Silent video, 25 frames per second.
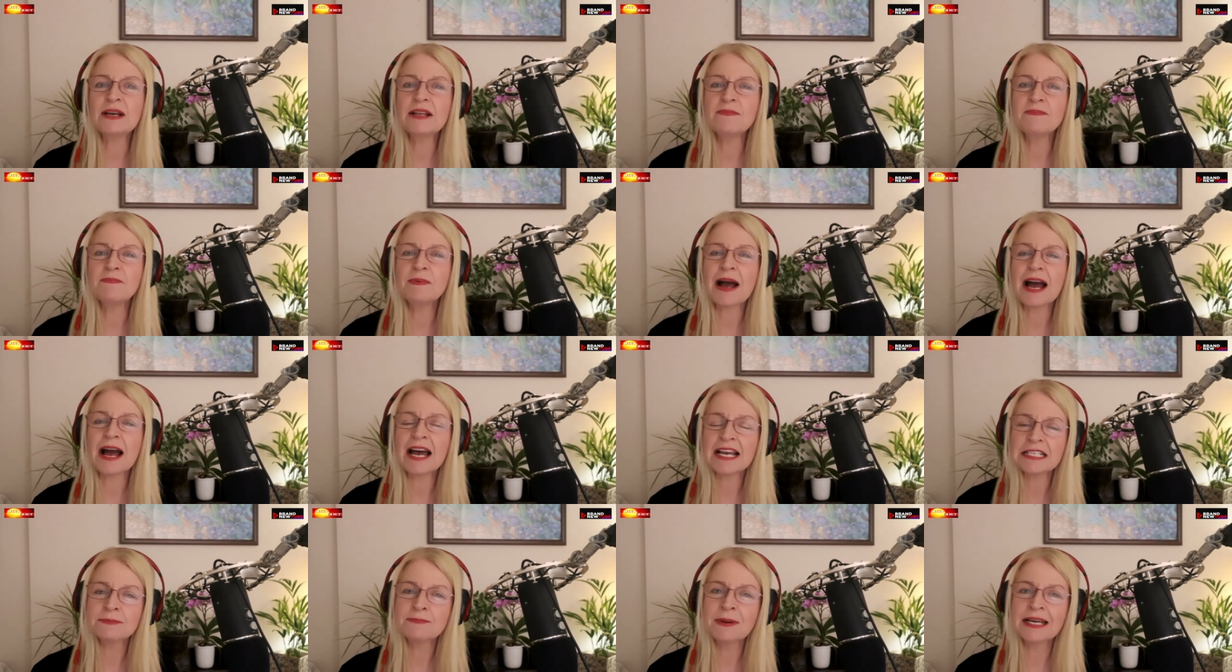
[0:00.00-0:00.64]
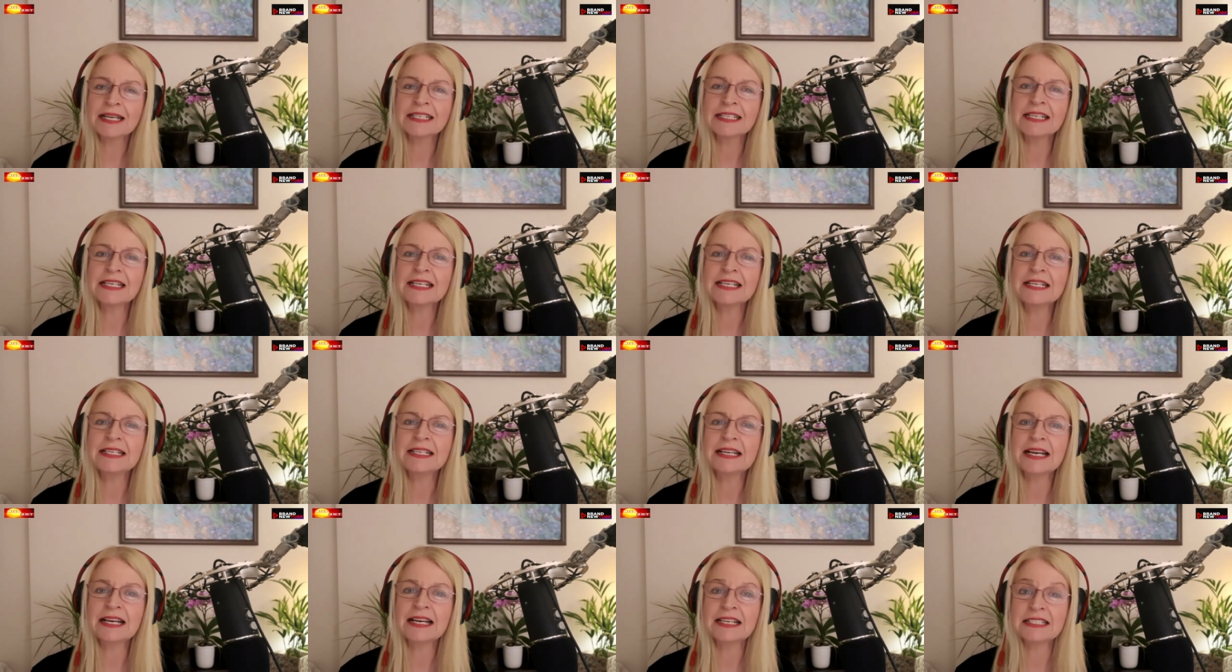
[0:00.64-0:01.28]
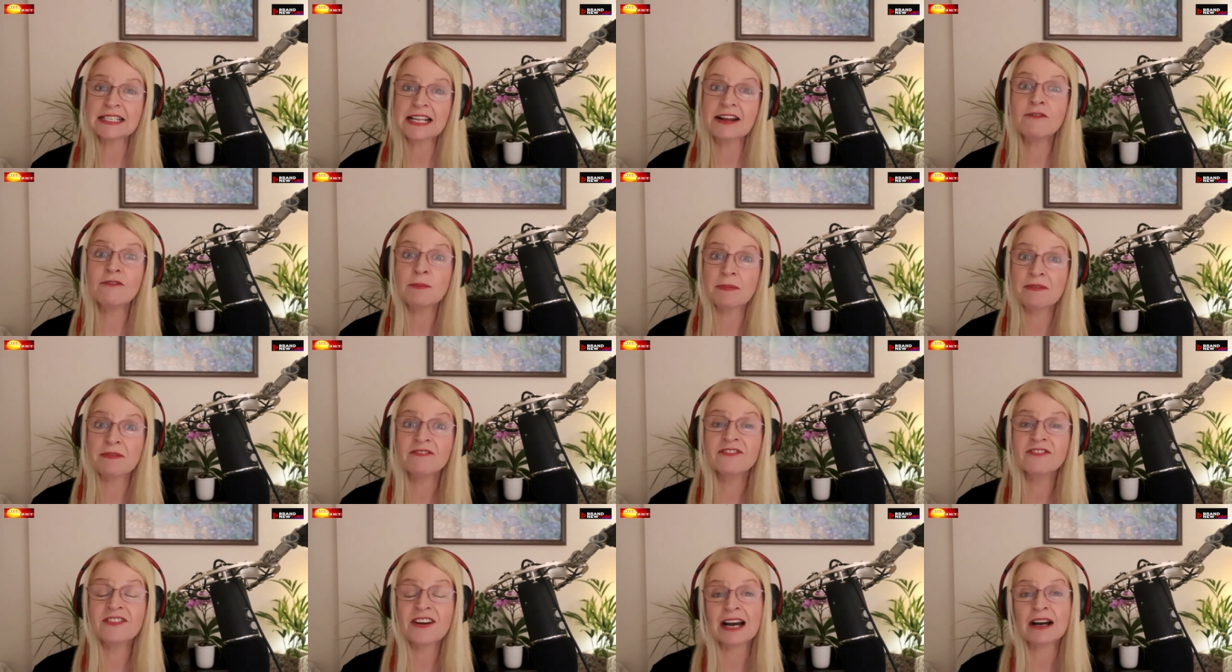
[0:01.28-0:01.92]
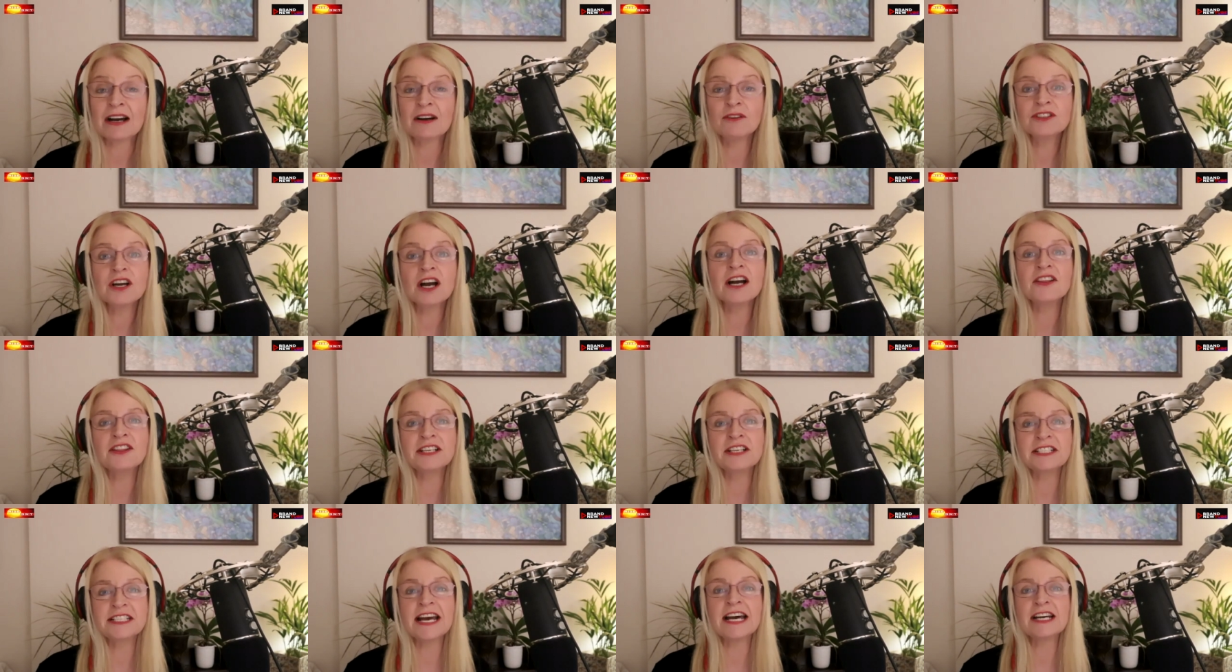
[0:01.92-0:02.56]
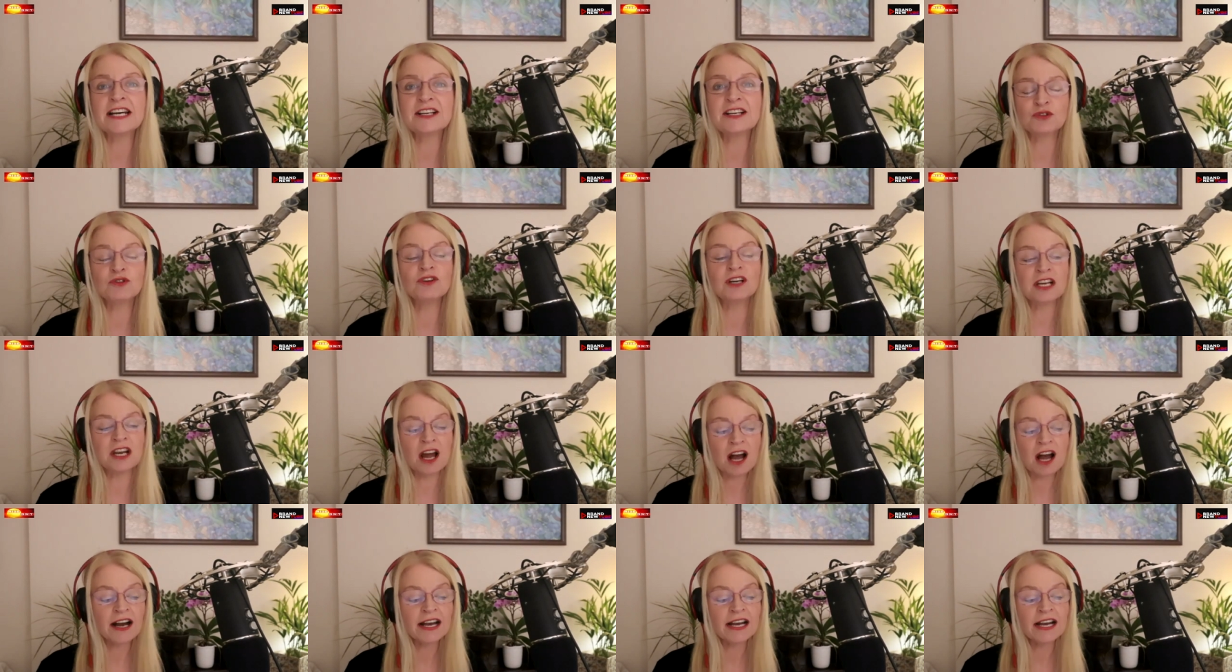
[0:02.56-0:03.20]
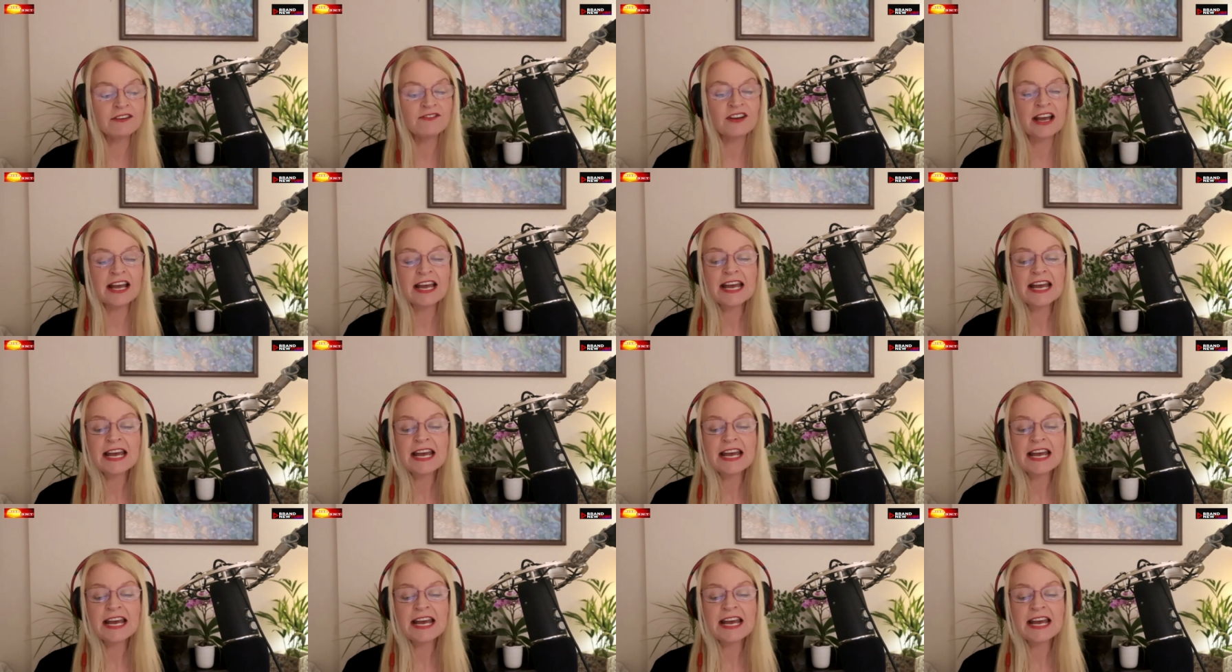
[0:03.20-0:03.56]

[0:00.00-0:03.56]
as Madeleine has never been found, either dead or alive,